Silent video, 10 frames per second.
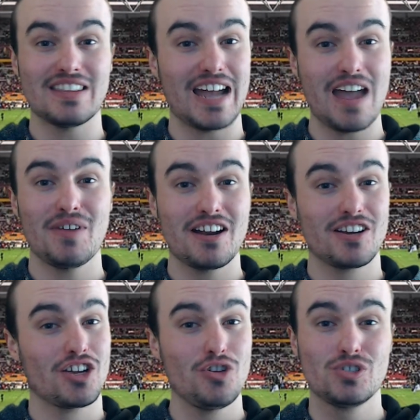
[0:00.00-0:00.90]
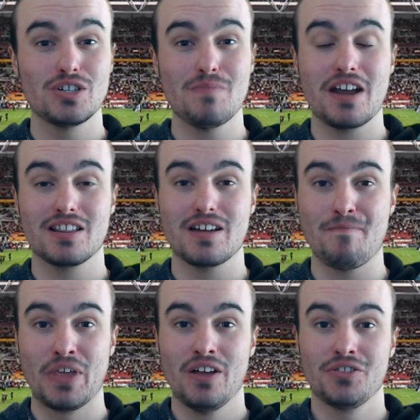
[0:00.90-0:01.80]
haven't had a huge amount of
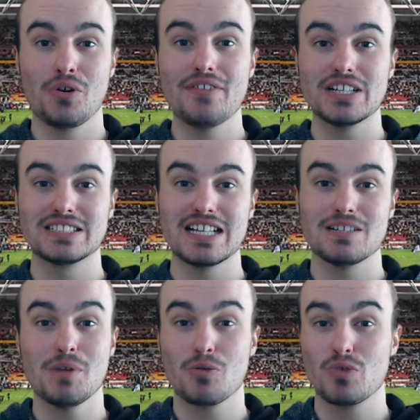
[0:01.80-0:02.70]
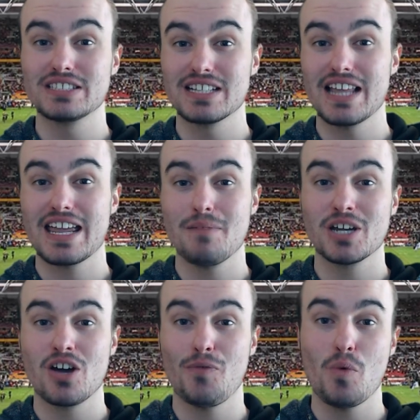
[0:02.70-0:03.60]
them throughout this season, but recently
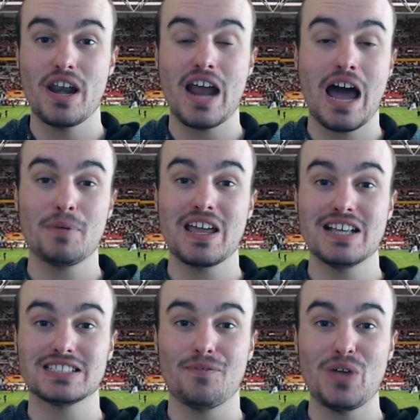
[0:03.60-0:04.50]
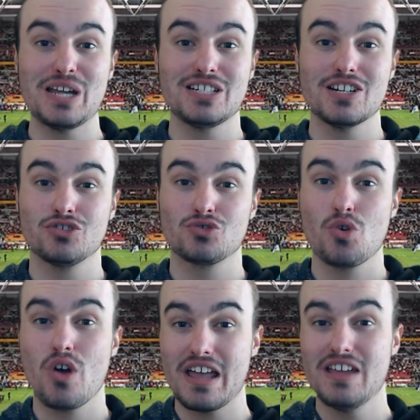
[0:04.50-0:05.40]
coming off a win up against the Fijian
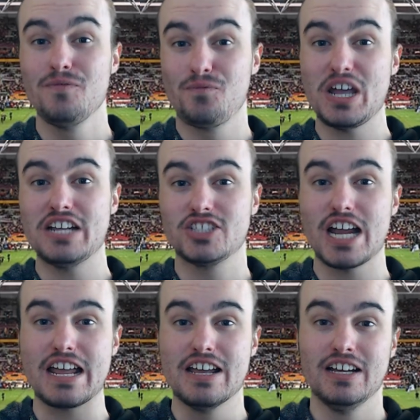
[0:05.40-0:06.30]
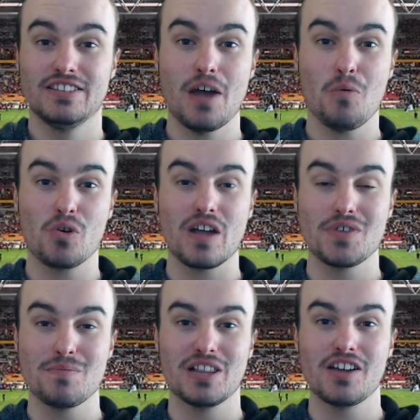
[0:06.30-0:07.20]
draw in Fiji, that will give
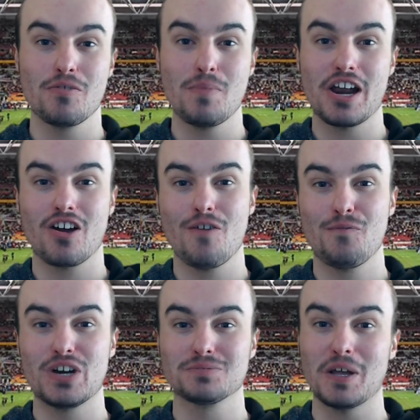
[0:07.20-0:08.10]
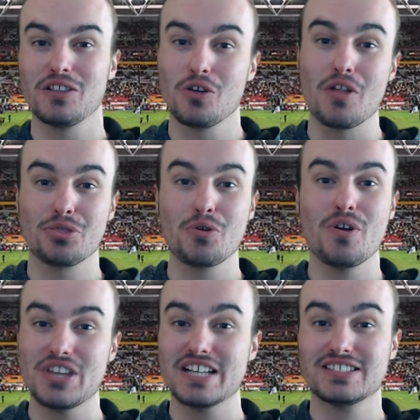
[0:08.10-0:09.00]
them a little bit of confidence. But looking through
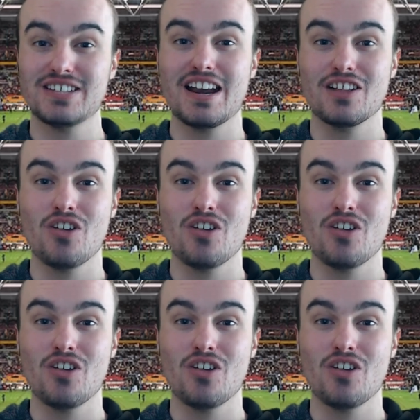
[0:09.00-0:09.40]
at their starting